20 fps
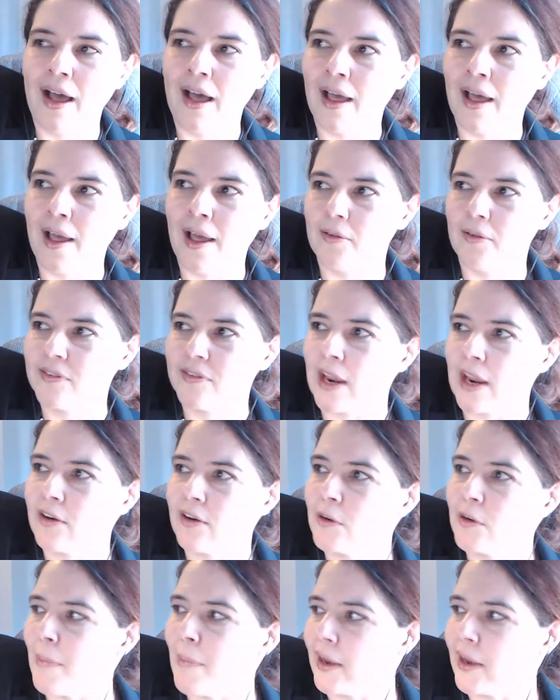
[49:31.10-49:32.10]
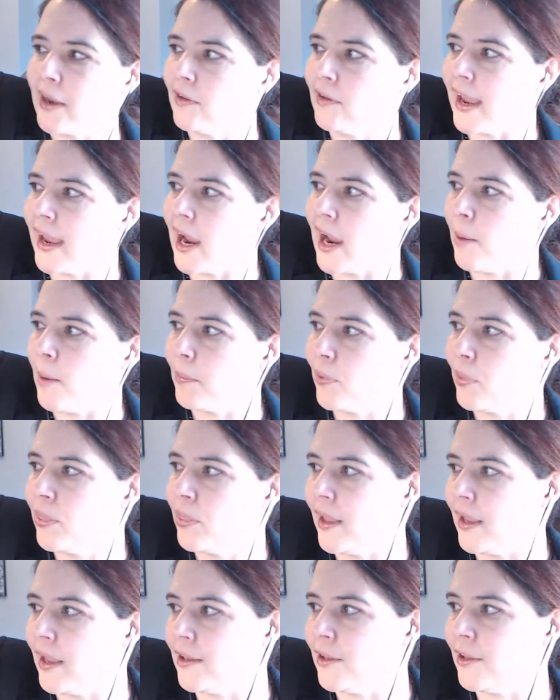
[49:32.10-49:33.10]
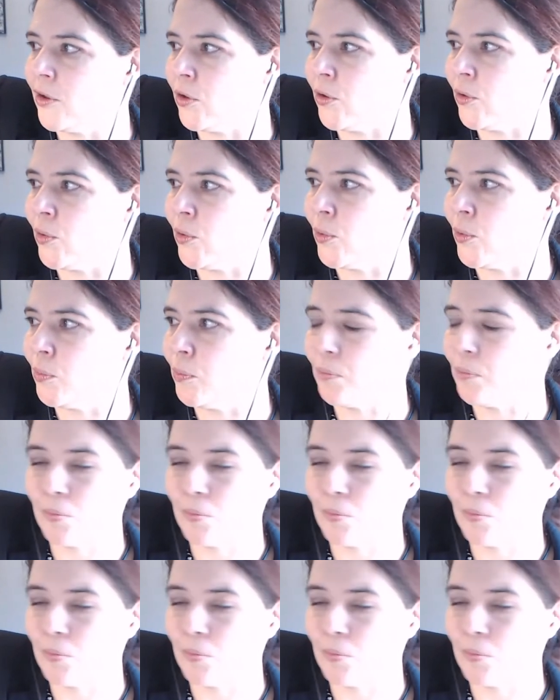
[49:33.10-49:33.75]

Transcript: Standard metal lamp that you